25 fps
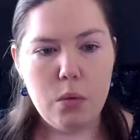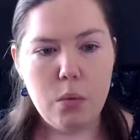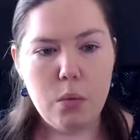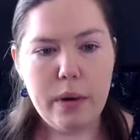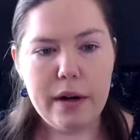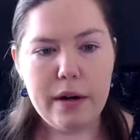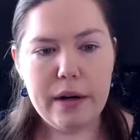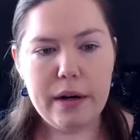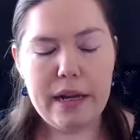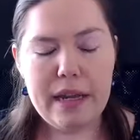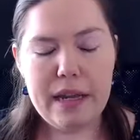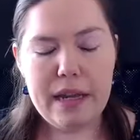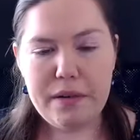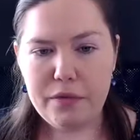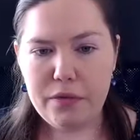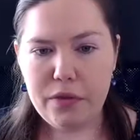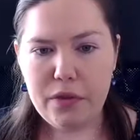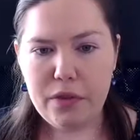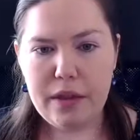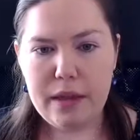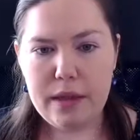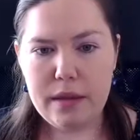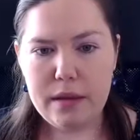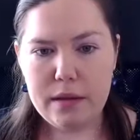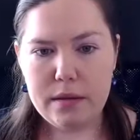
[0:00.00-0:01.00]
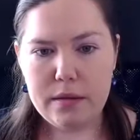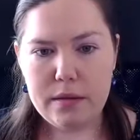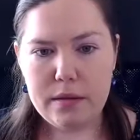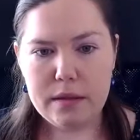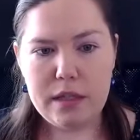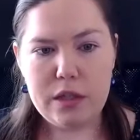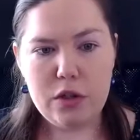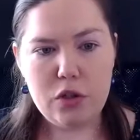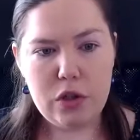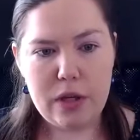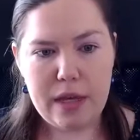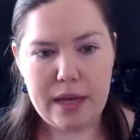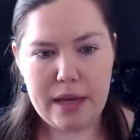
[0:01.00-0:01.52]
where if the
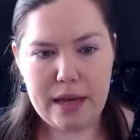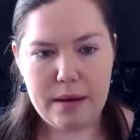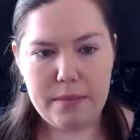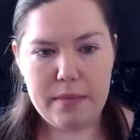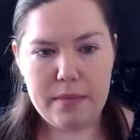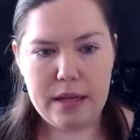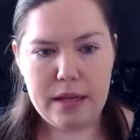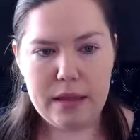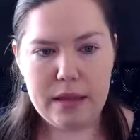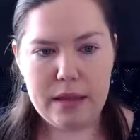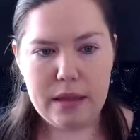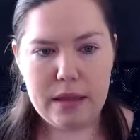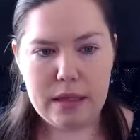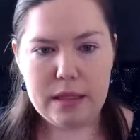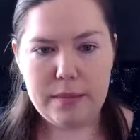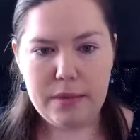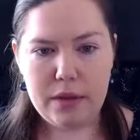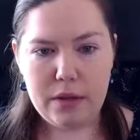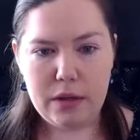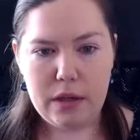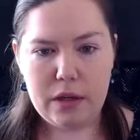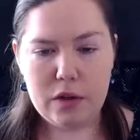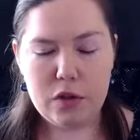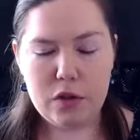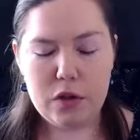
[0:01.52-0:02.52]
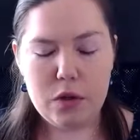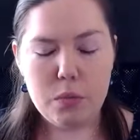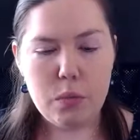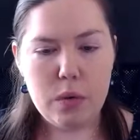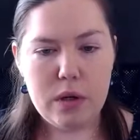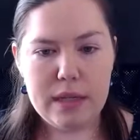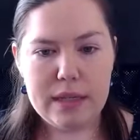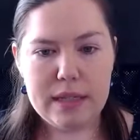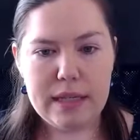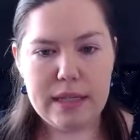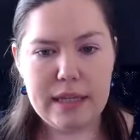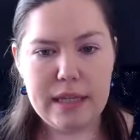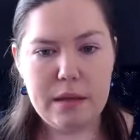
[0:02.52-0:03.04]
CGM in this simulation
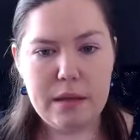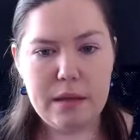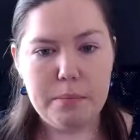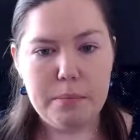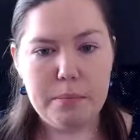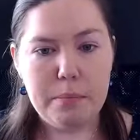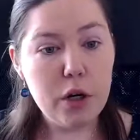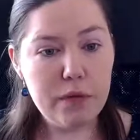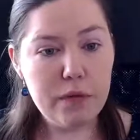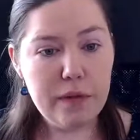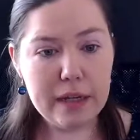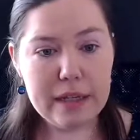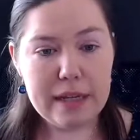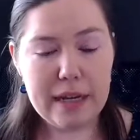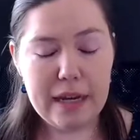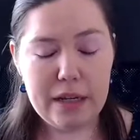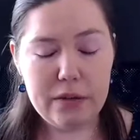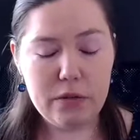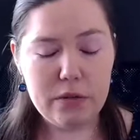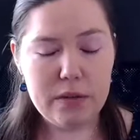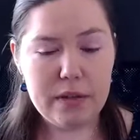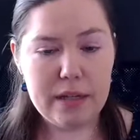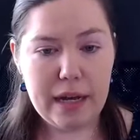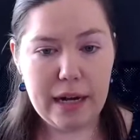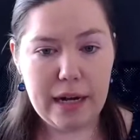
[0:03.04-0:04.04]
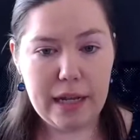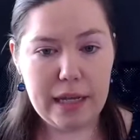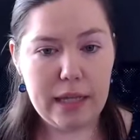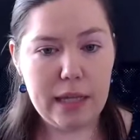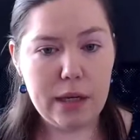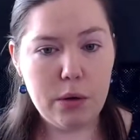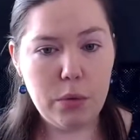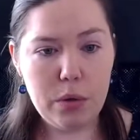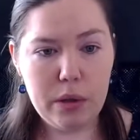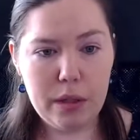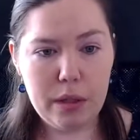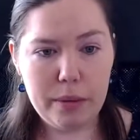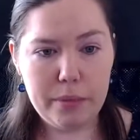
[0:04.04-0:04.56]
was in perfect hydrostatic
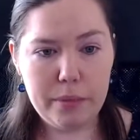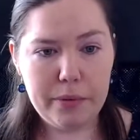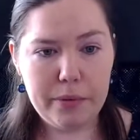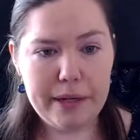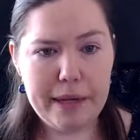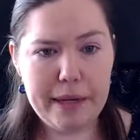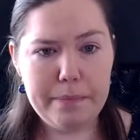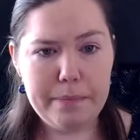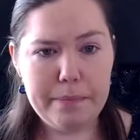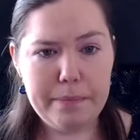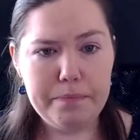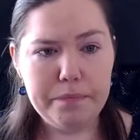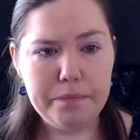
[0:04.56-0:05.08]
equilibrium,